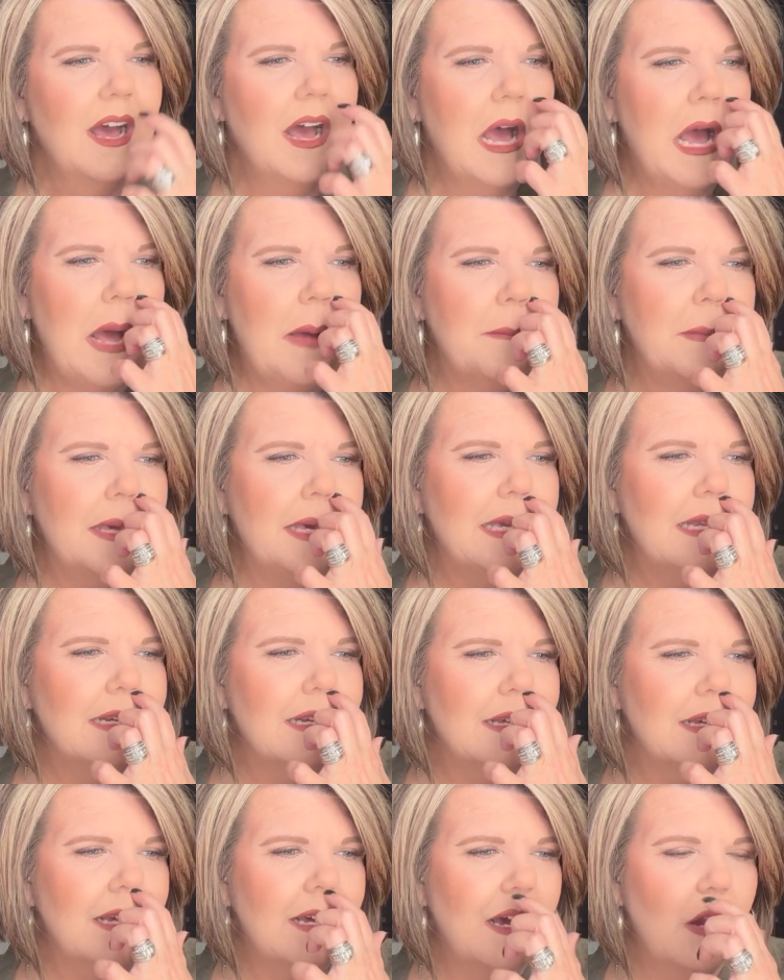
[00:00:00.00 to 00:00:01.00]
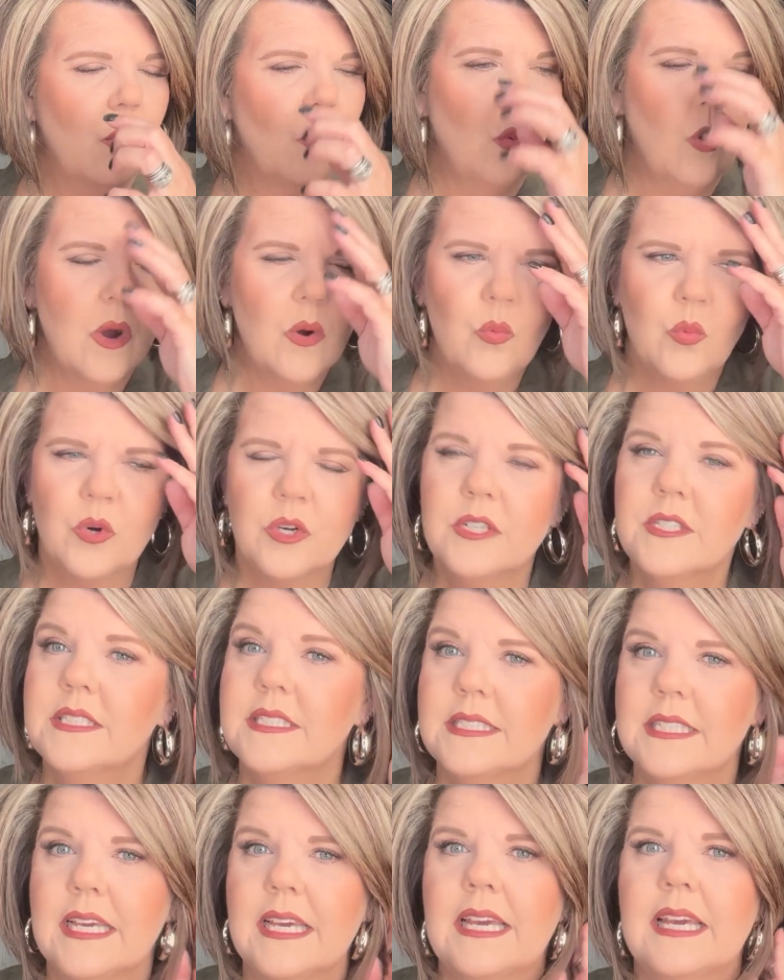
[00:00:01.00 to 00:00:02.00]
I mean, what we're
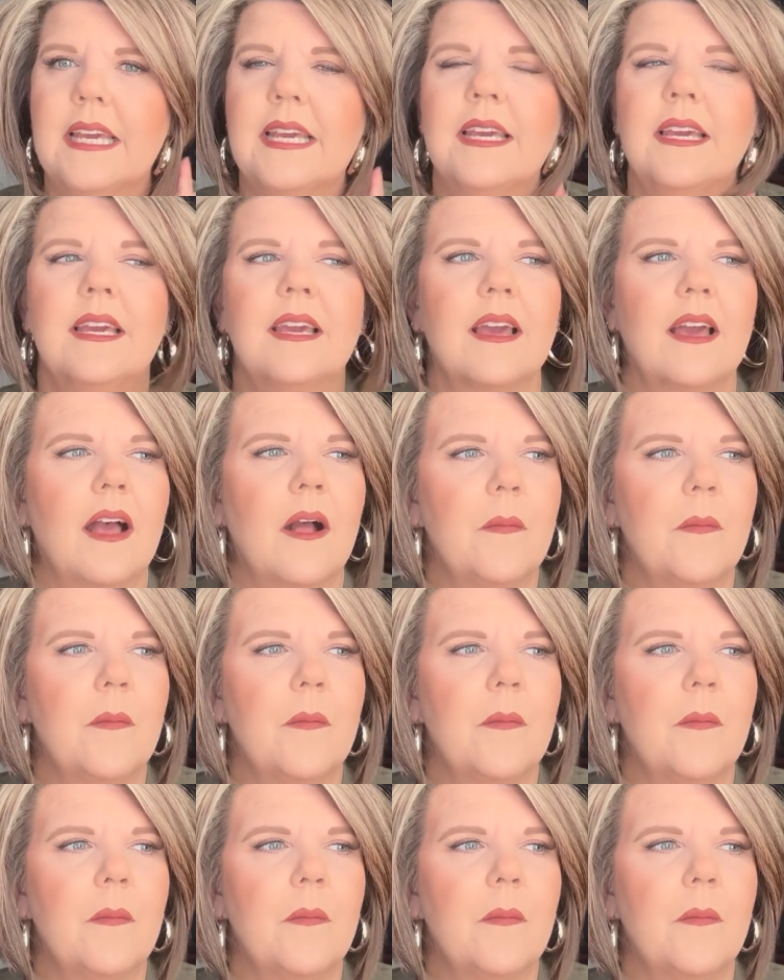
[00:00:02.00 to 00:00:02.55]
seeing